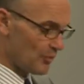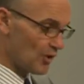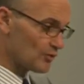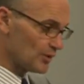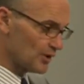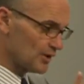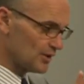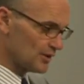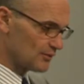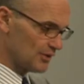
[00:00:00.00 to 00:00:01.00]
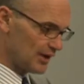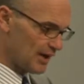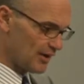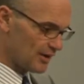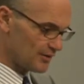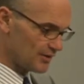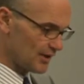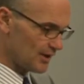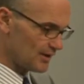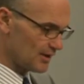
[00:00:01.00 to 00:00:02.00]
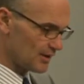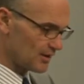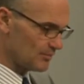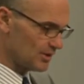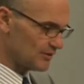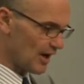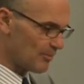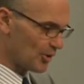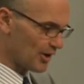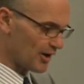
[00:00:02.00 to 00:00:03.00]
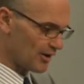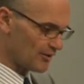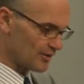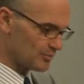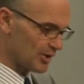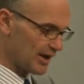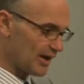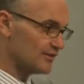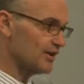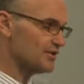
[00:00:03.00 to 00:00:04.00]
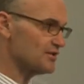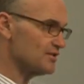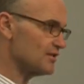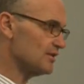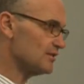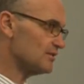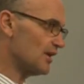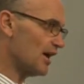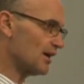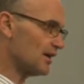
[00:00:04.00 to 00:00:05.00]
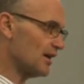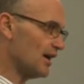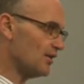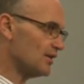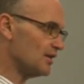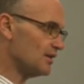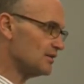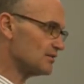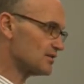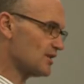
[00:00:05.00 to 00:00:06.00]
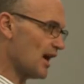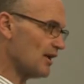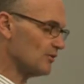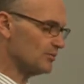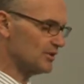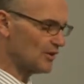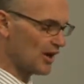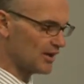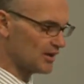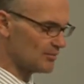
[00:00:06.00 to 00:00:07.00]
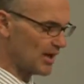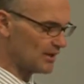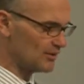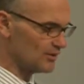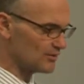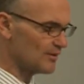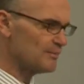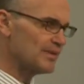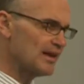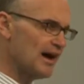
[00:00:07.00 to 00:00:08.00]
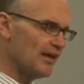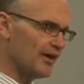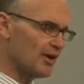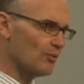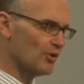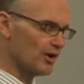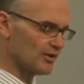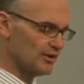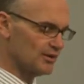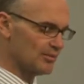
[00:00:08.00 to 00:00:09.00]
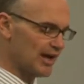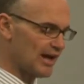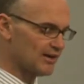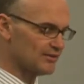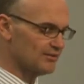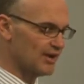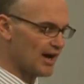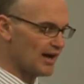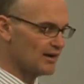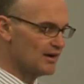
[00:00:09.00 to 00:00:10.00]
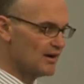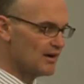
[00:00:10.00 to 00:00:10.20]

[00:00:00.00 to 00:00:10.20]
Those were the 3 areas that are going to be topical areas as breakout sessions, and Donica, Helen, and Scott will be talking about those, how that'll work and the mechanics of that